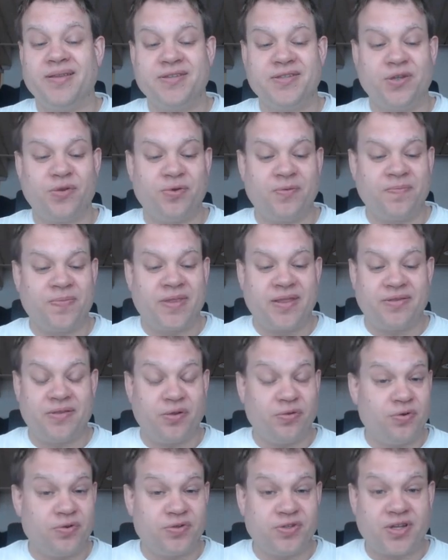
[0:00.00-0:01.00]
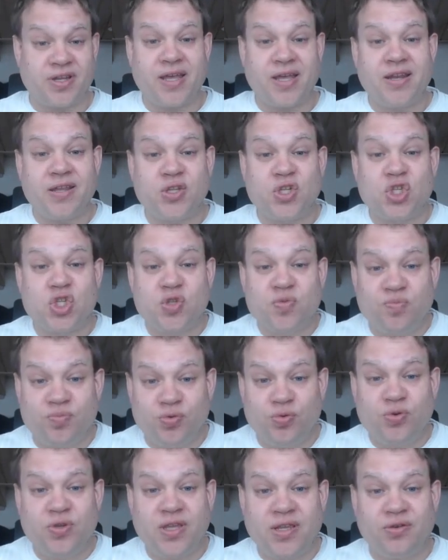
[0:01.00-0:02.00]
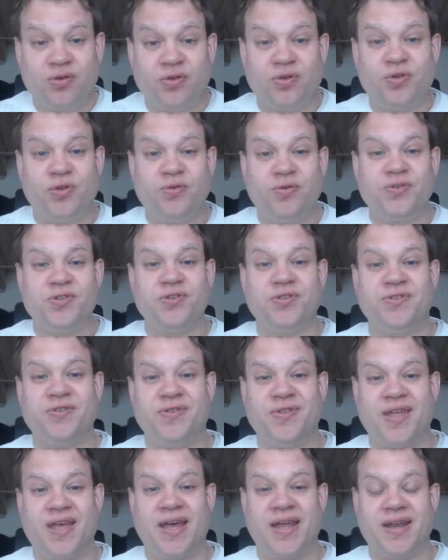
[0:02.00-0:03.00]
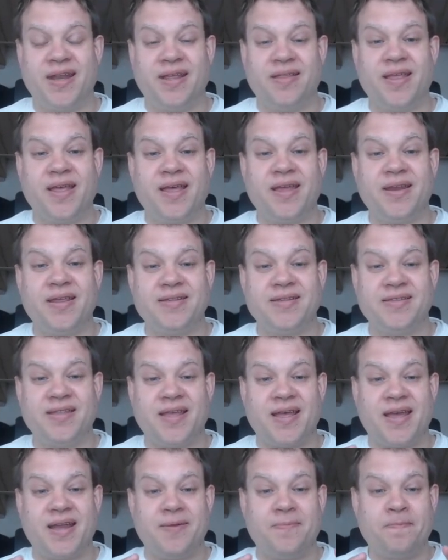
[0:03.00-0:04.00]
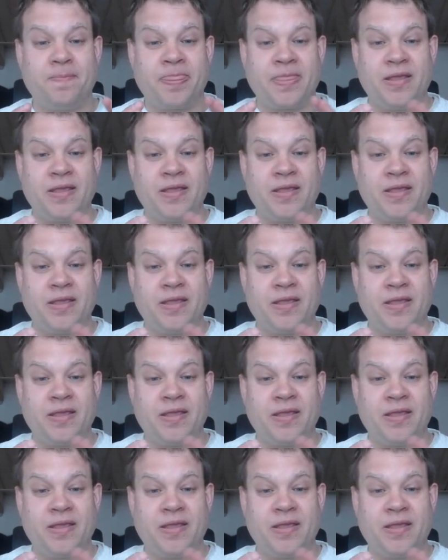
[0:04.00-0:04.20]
So there's a kind of spooky conclusion to that, and that is that